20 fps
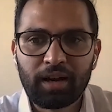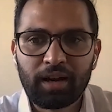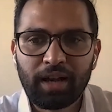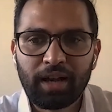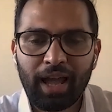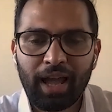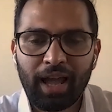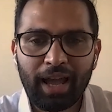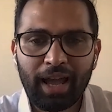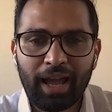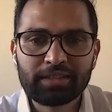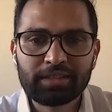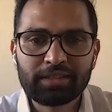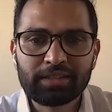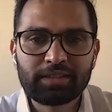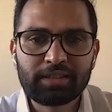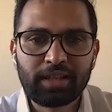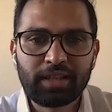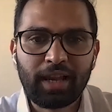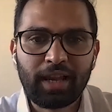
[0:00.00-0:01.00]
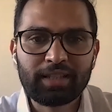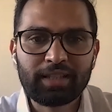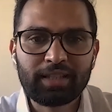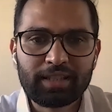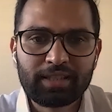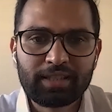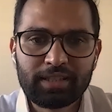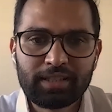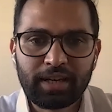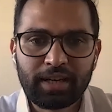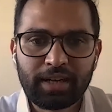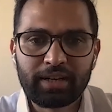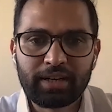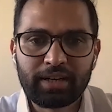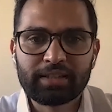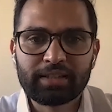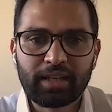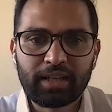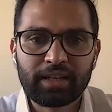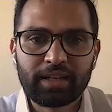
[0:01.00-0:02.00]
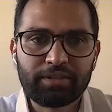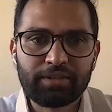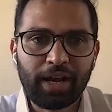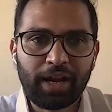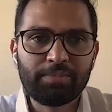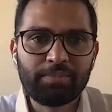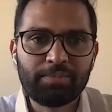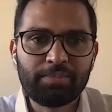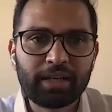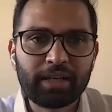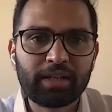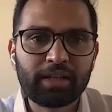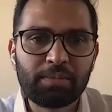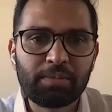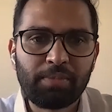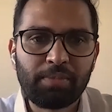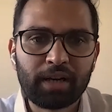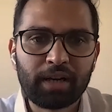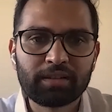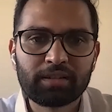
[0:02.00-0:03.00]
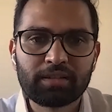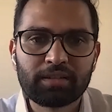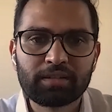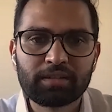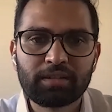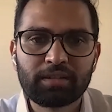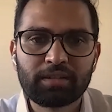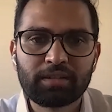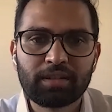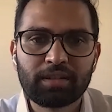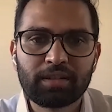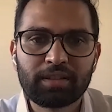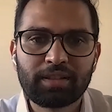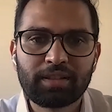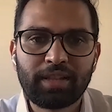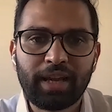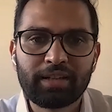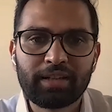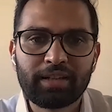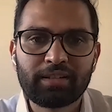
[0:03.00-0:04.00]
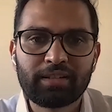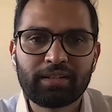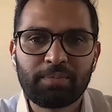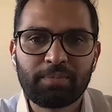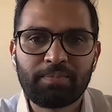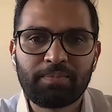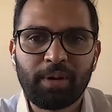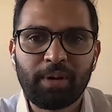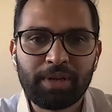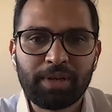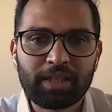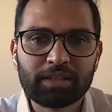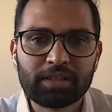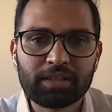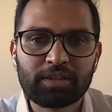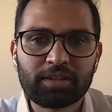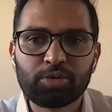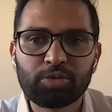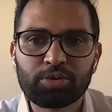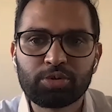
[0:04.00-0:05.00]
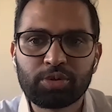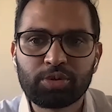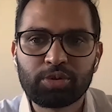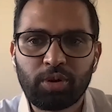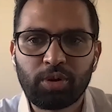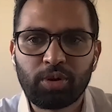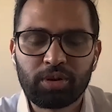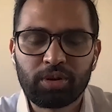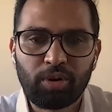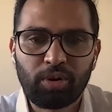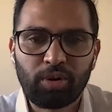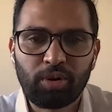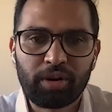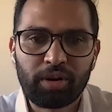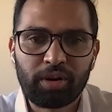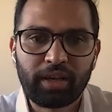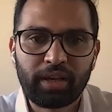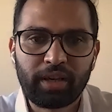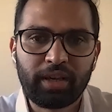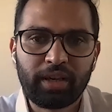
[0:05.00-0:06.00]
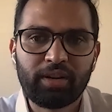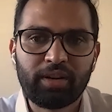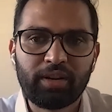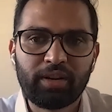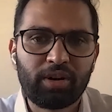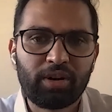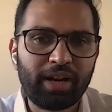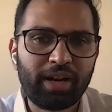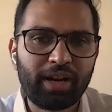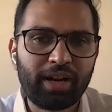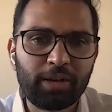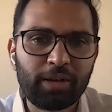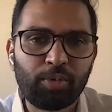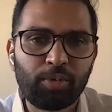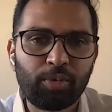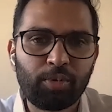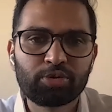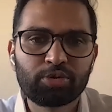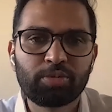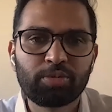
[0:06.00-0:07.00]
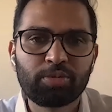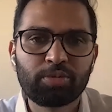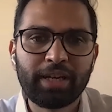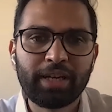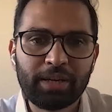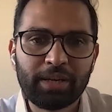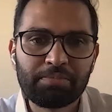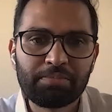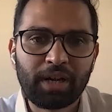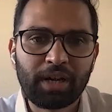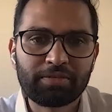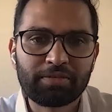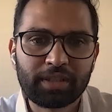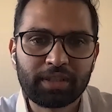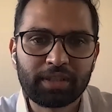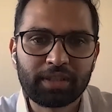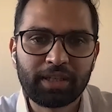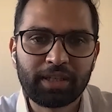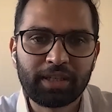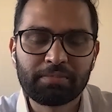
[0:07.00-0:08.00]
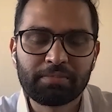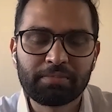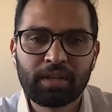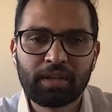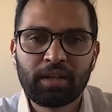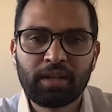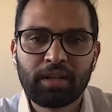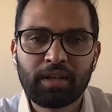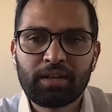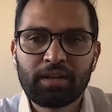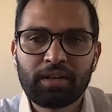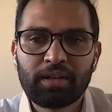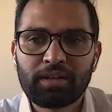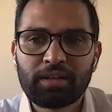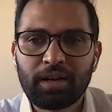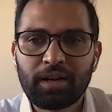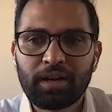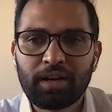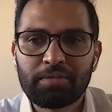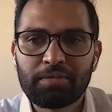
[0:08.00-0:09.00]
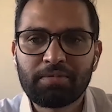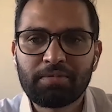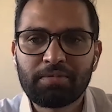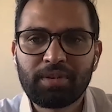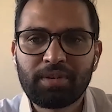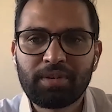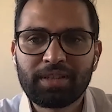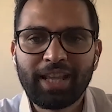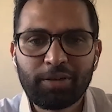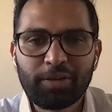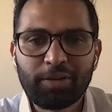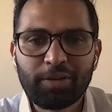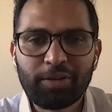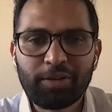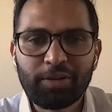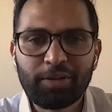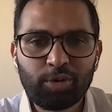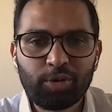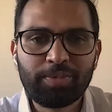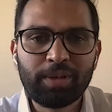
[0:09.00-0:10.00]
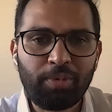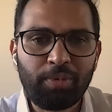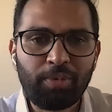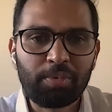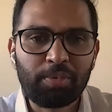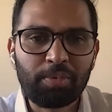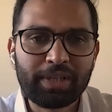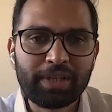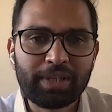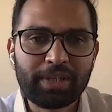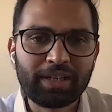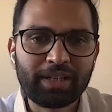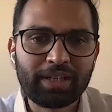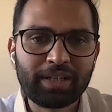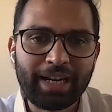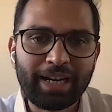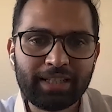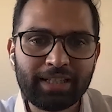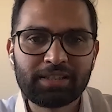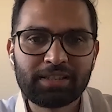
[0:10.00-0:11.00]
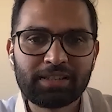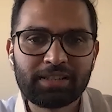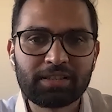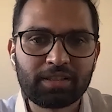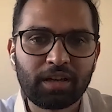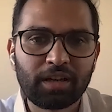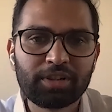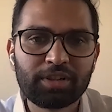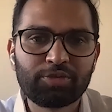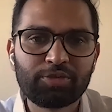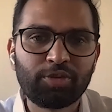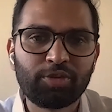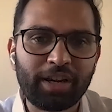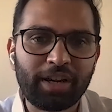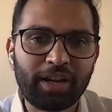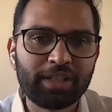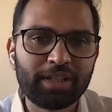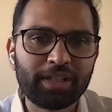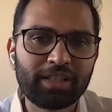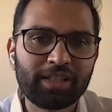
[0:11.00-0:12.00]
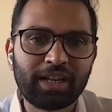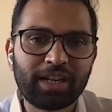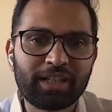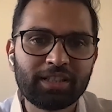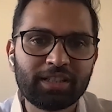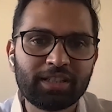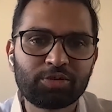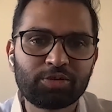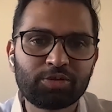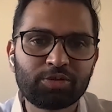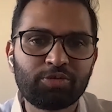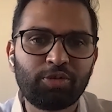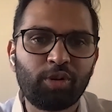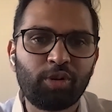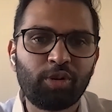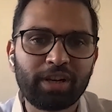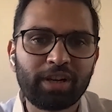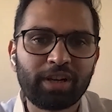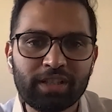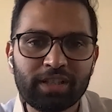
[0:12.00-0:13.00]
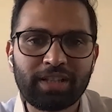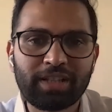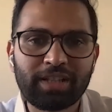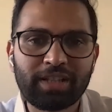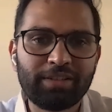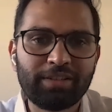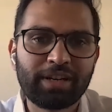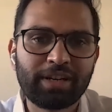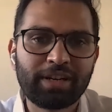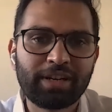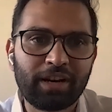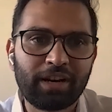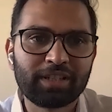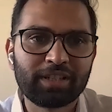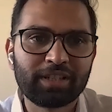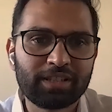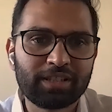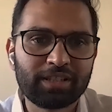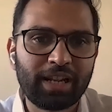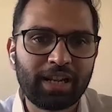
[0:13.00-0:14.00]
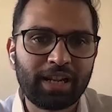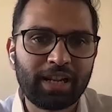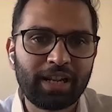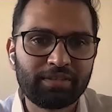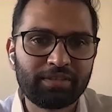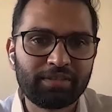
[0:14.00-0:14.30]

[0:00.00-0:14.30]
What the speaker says: as his great grandson, if I make a demand that a public institution or an airport should be named after him, that would be probably the greatest disservice for everything that he stood for in his life and after his life.